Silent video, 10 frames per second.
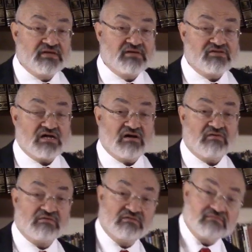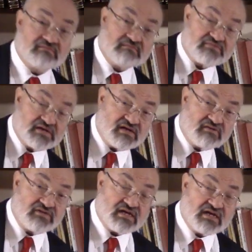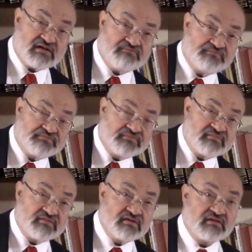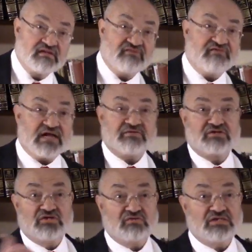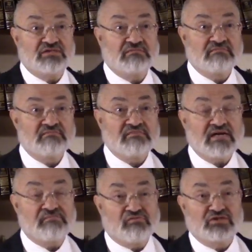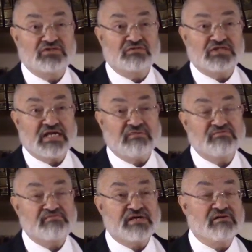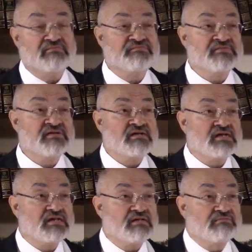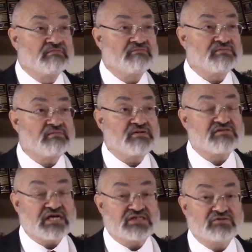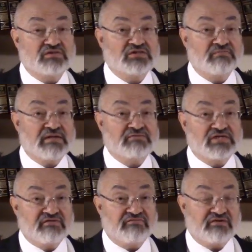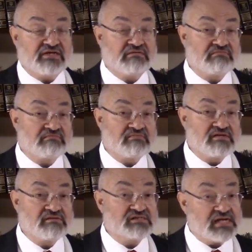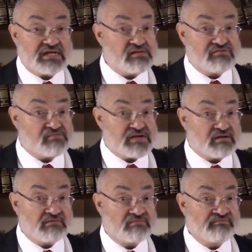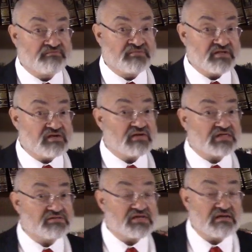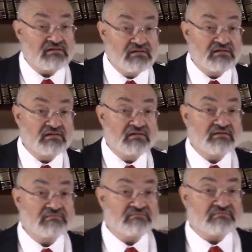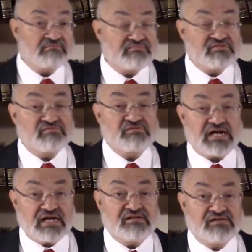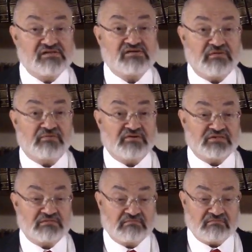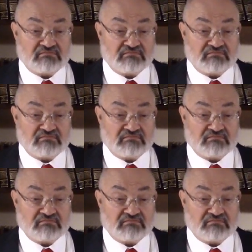so, the father's Jewish, and born Jewish and Hebrew speaker. The mother's not Jewish, or maybe she converted, not a Hebrew speaker. You hear what I just said? Suppose a highly sincere person